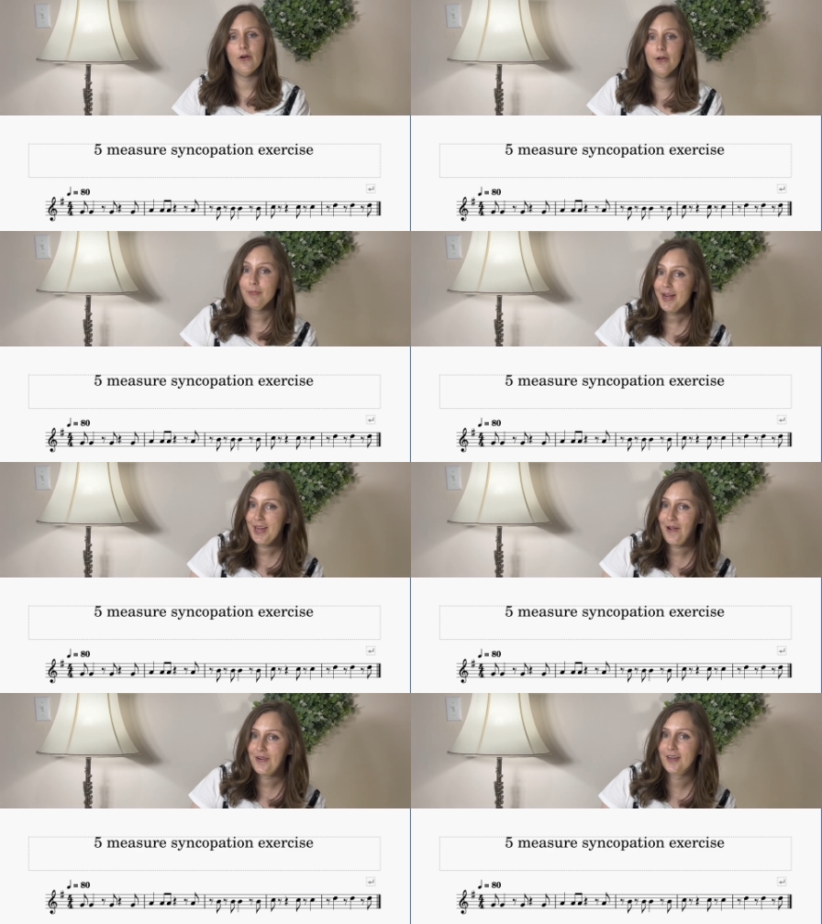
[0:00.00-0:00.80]
On my
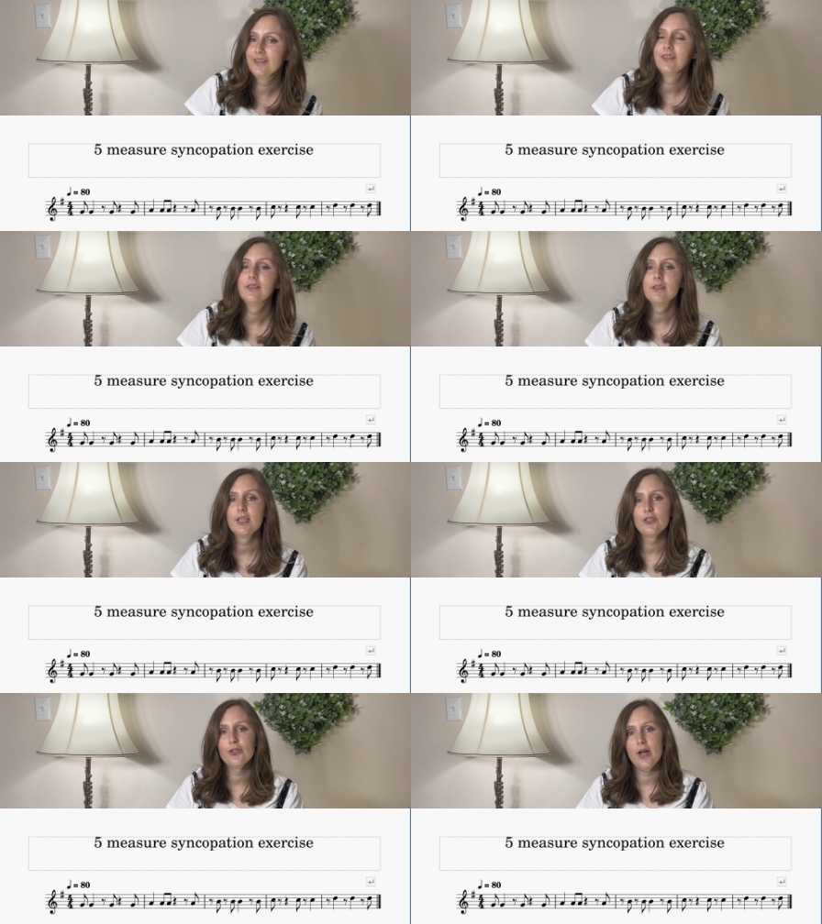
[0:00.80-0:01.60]
count off,
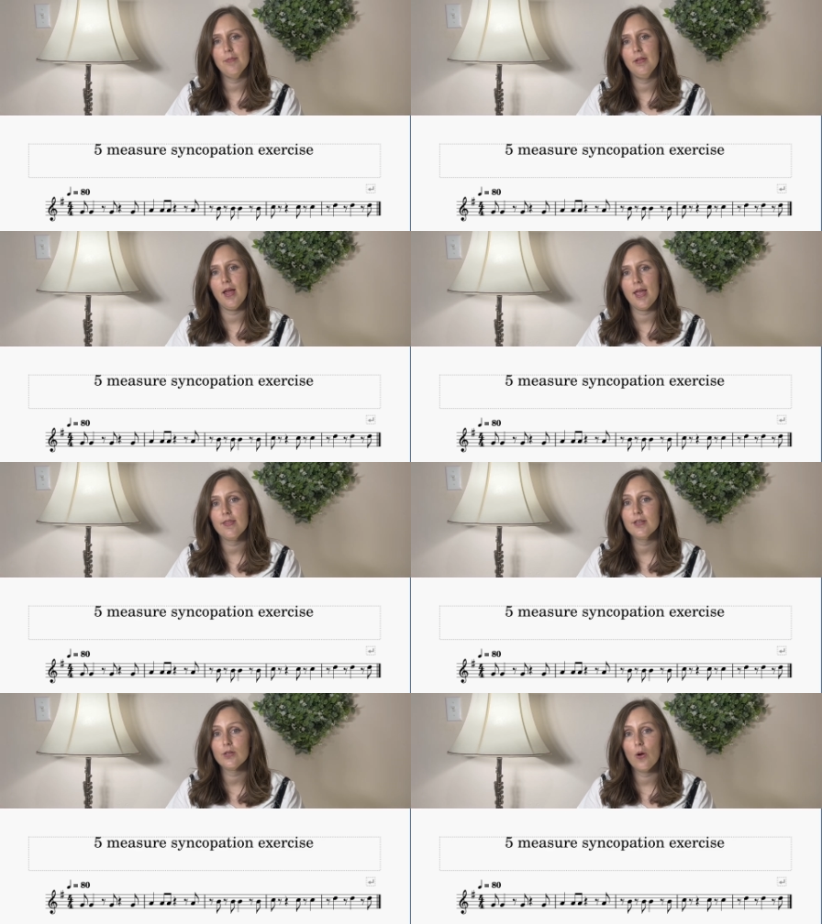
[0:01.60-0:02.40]
let's try playing
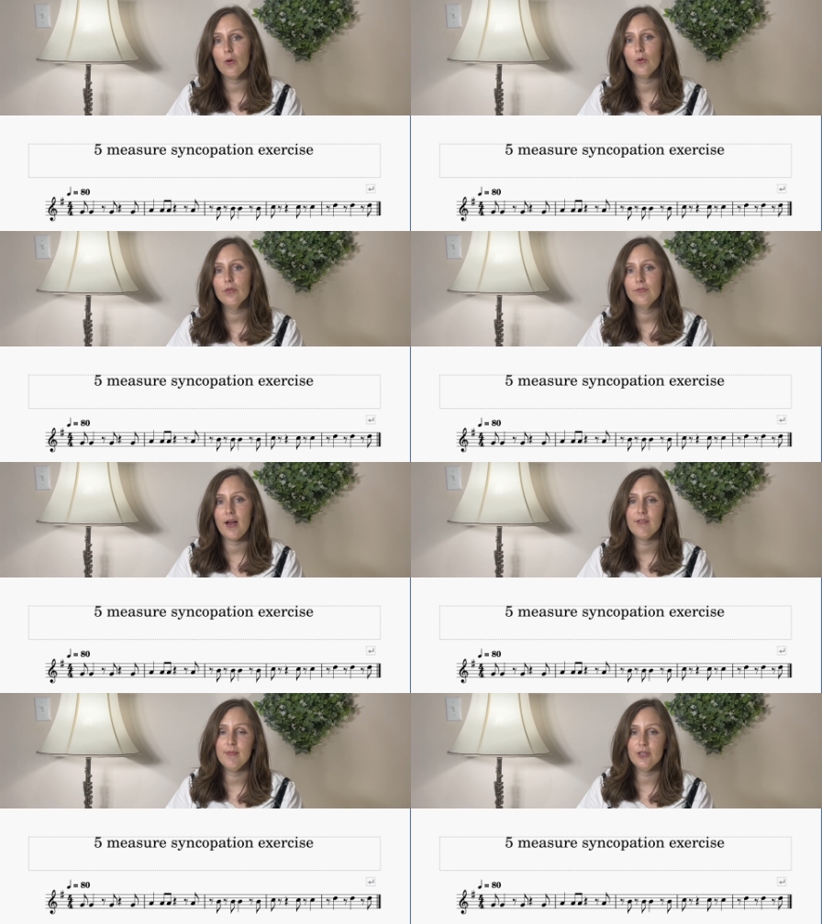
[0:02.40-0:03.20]
this whole
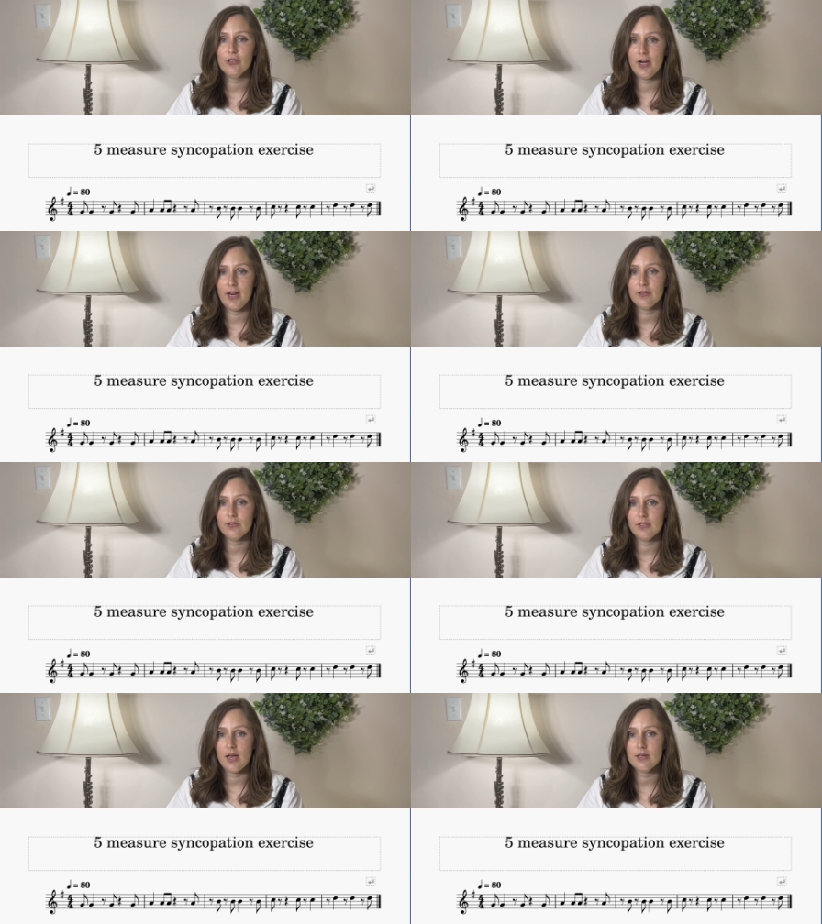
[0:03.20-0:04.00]
5-measure
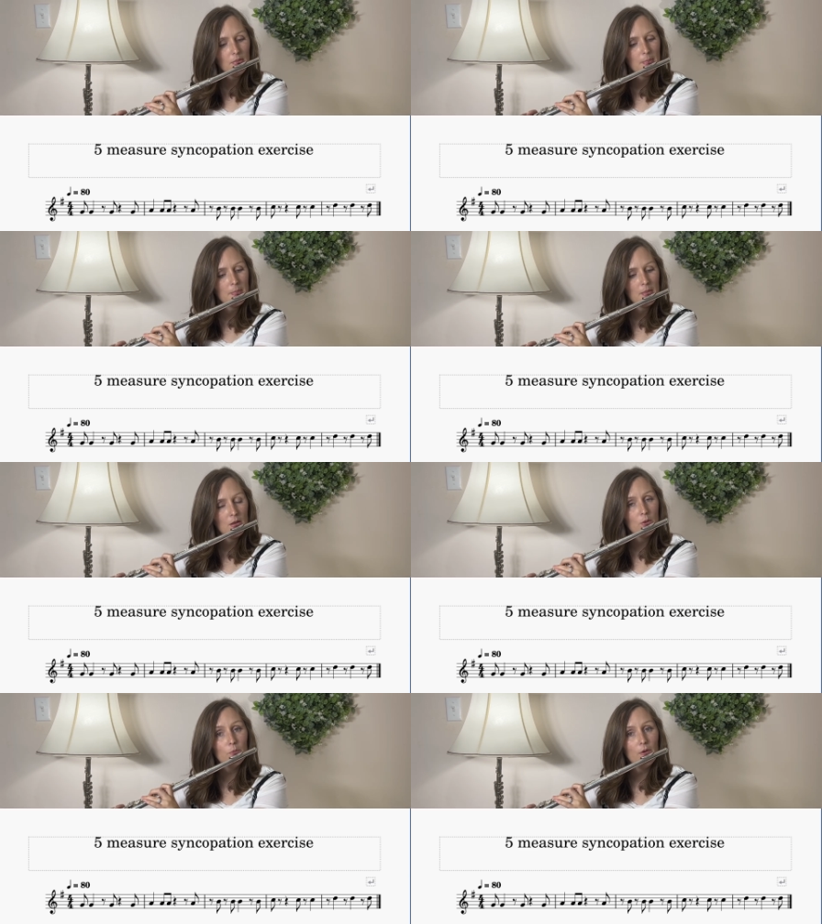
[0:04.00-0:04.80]
exercise.
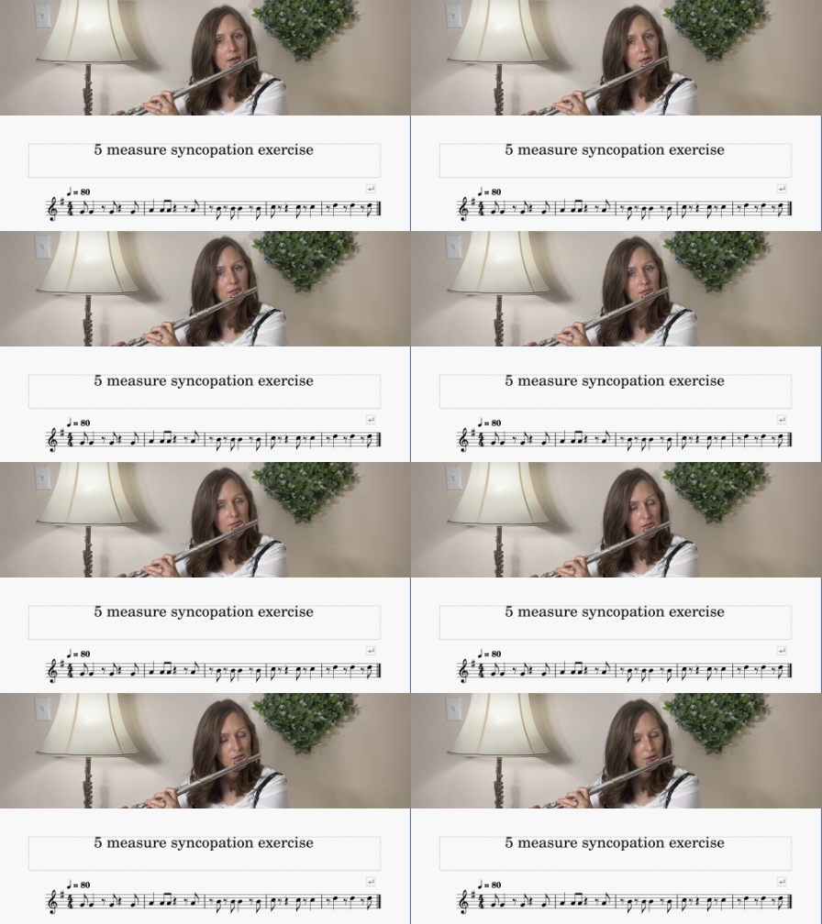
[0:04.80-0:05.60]
1,
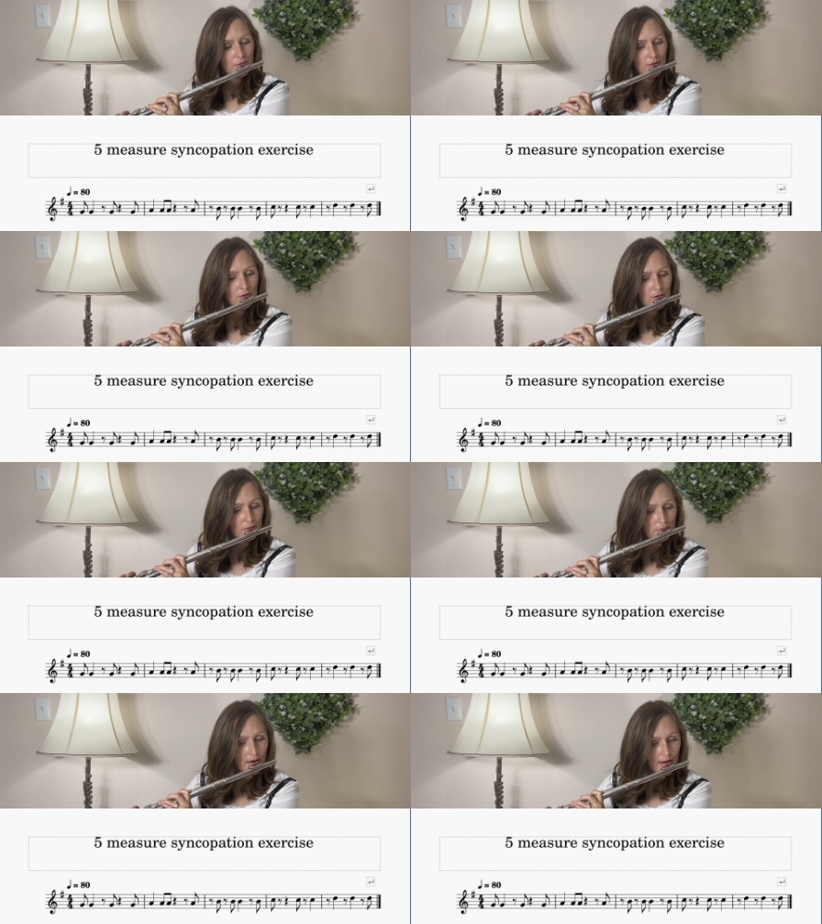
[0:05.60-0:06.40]
2,
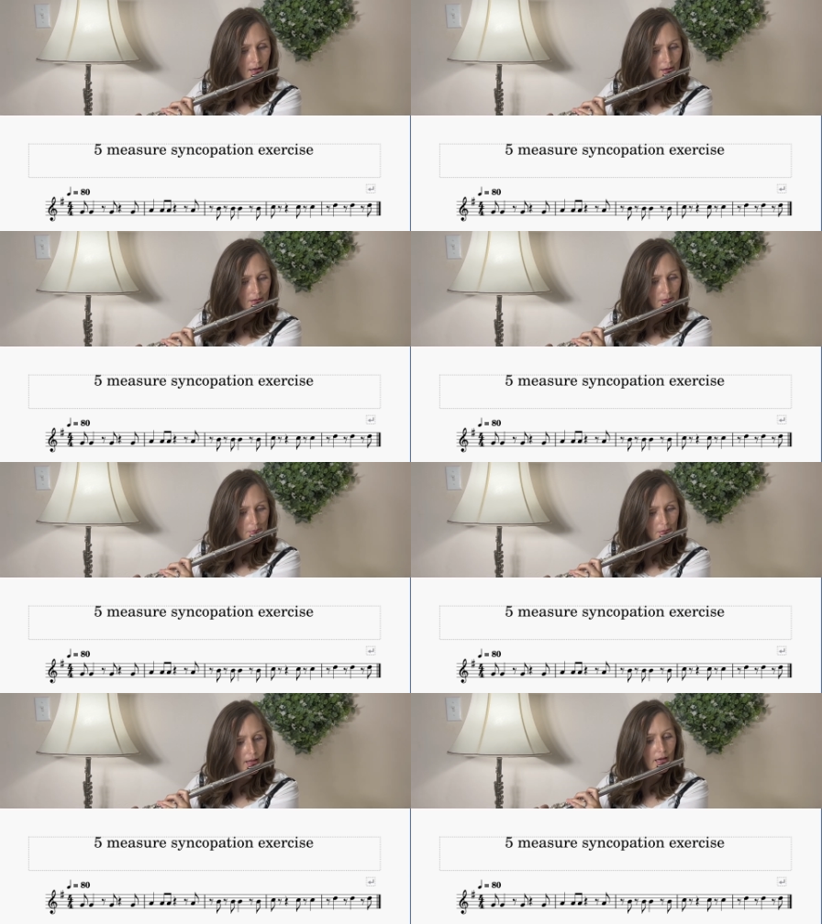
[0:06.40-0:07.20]
ready,
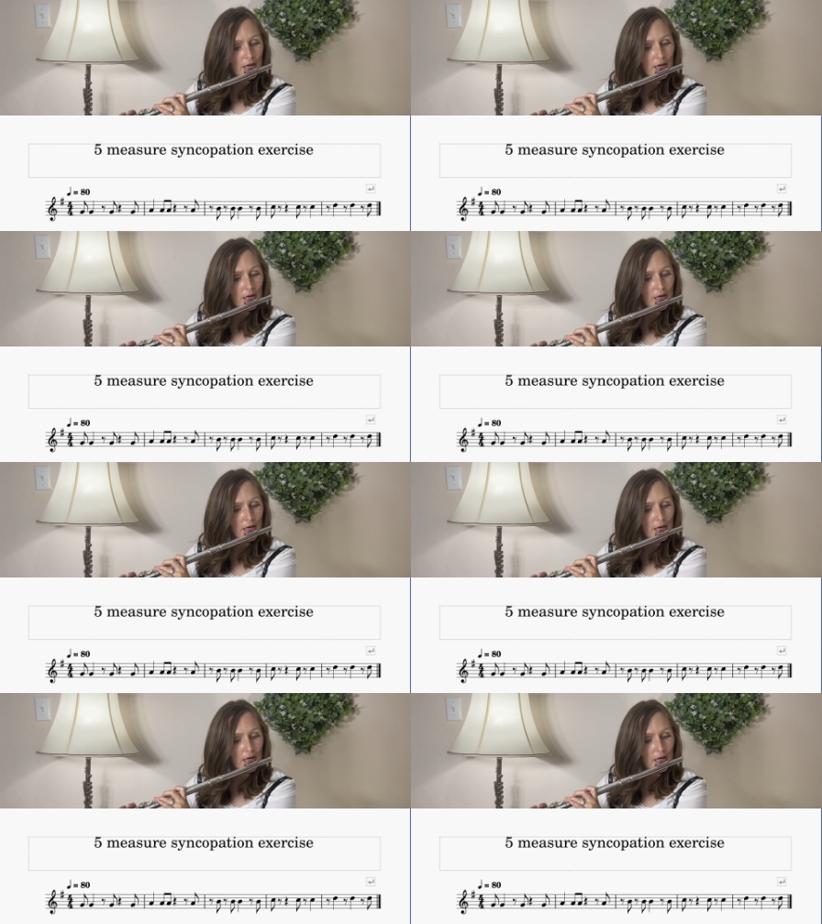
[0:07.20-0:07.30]
play.